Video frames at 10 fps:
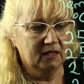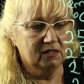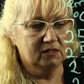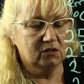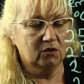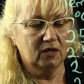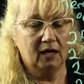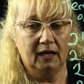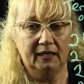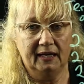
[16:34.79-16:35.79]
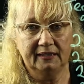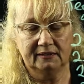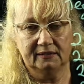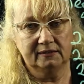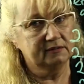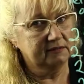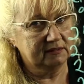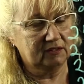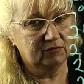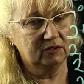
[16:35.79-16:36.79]
So highlight
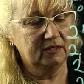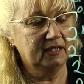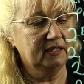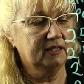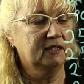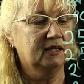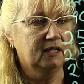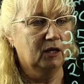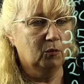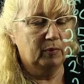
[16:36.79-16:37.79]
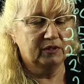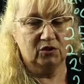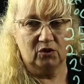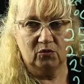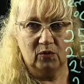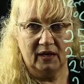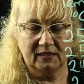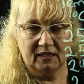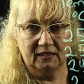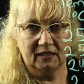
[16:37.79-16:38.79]
if you like, but don't write
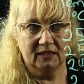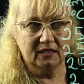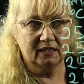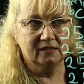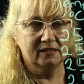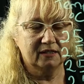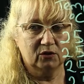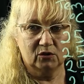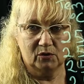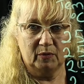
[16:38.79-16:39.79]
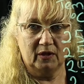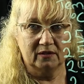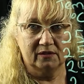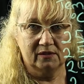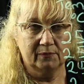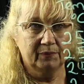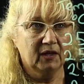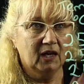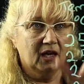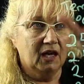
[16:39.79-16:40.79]
anything else in those blocks.
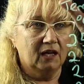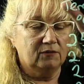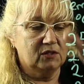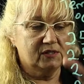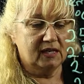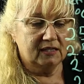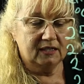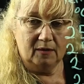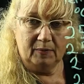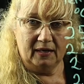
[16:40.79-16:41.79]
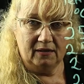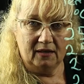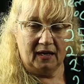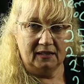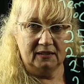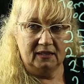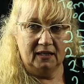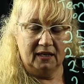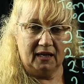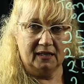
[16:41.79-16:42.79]
If you set it up like that,
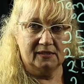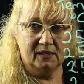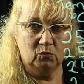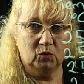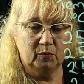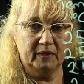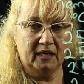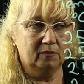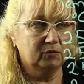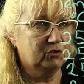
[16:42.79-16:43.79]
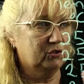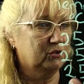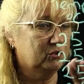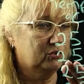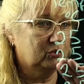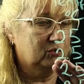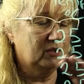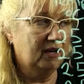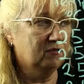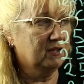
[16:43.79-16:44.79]
Excel will be able to do
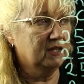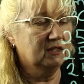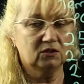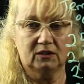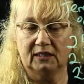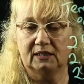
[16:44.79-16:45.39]
everything you need.